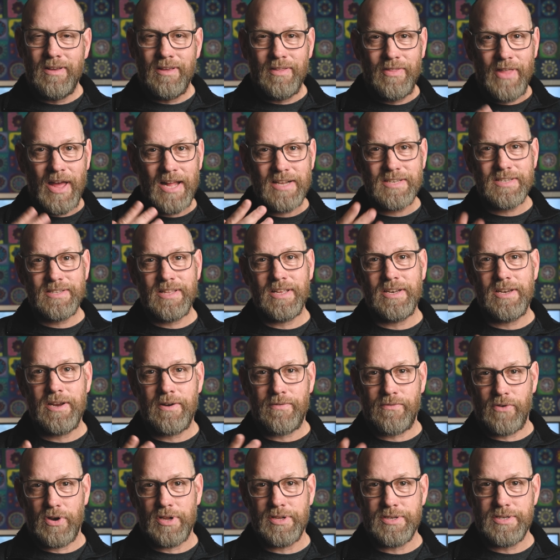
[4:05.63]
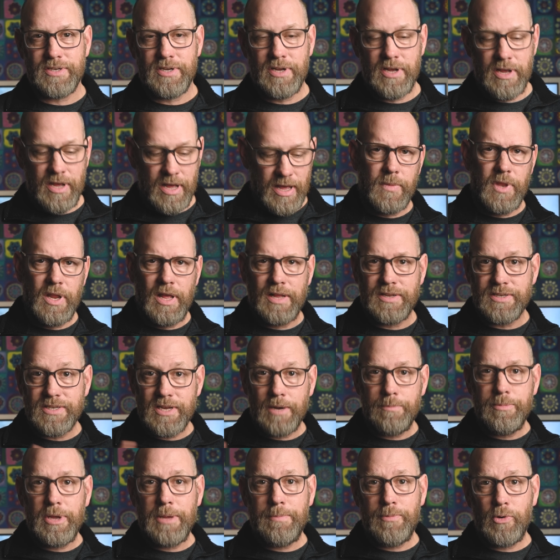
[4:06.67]
That's the difference. And
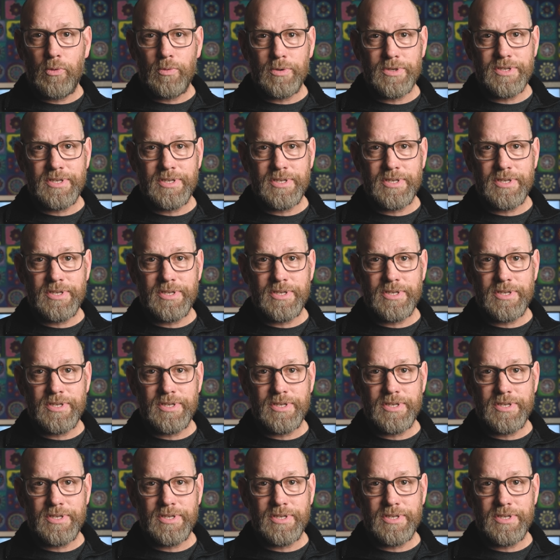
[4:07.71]
some people will